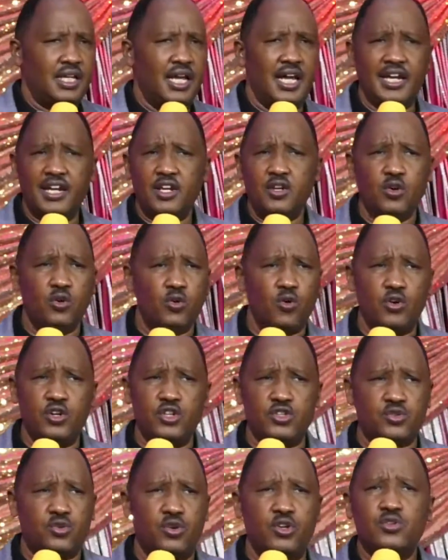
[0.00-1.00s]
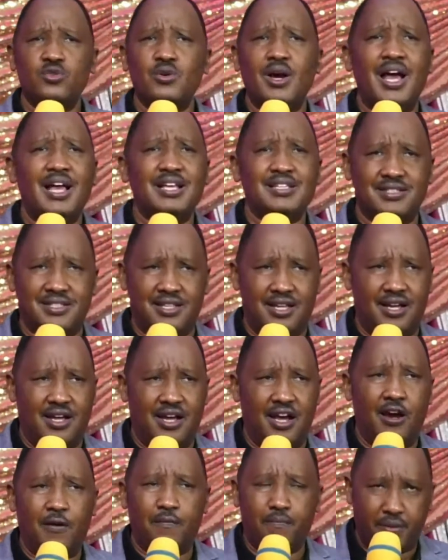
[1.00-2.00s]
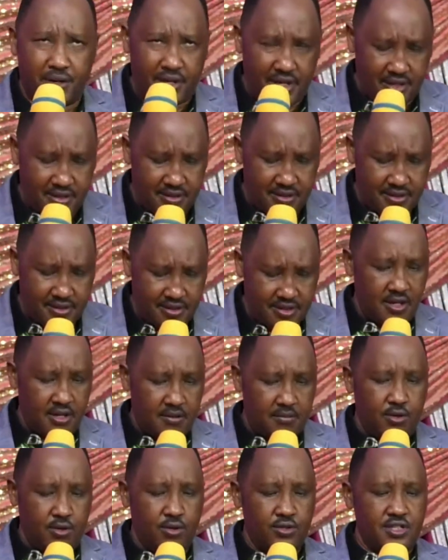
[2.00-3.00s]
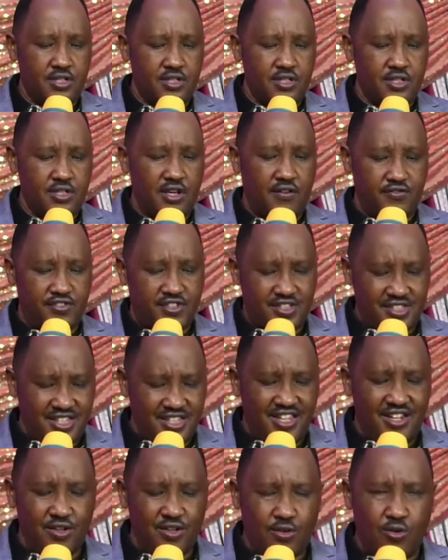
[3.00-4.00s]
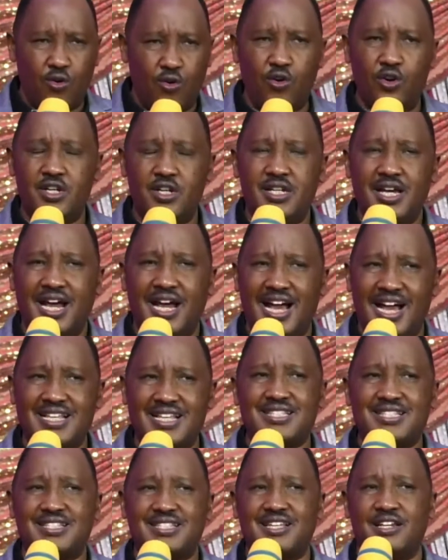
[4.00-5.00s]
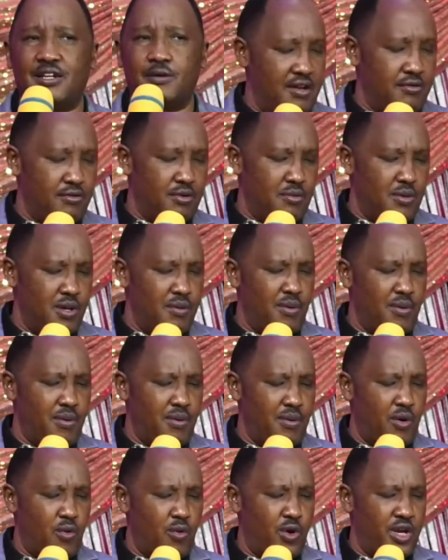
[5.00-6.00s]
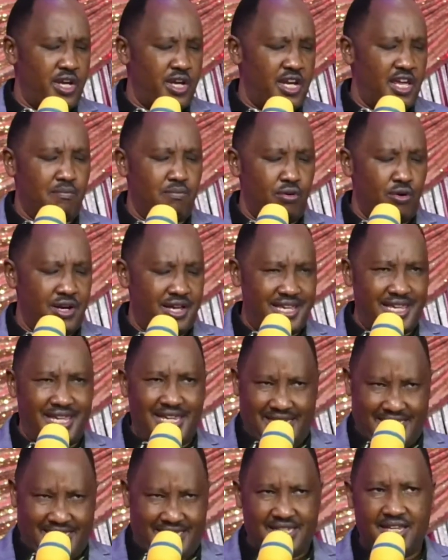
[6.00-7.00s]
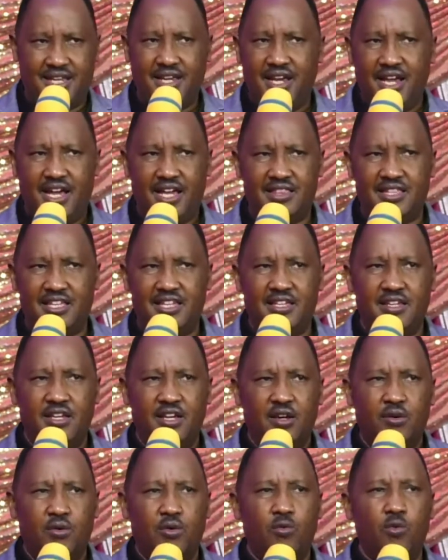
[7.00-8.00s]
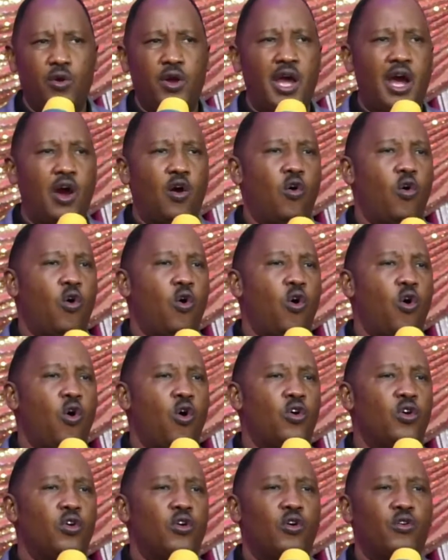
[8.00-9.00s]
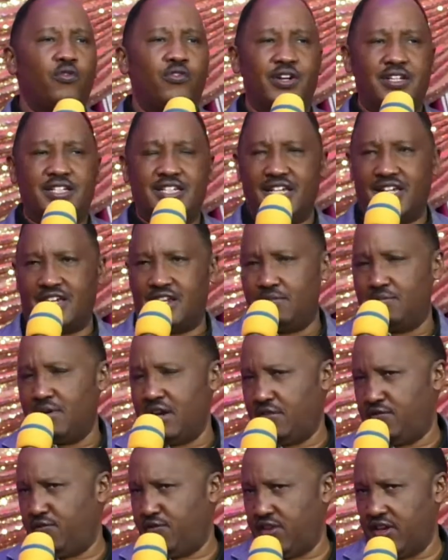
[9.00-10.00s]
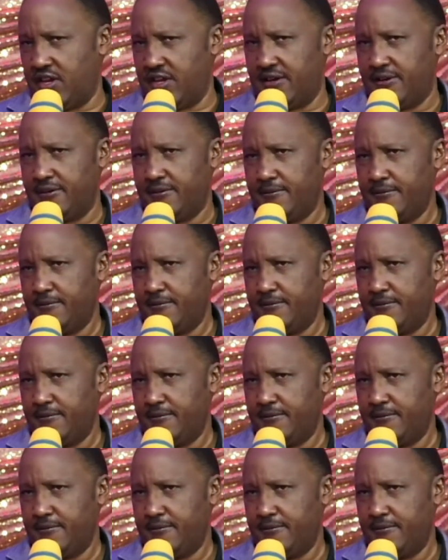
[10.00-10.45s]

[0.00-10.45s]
and I know God is going to answer our prayers because I've seen God answering prayer. I remember when Ebola hit and they were all overtaken by fear.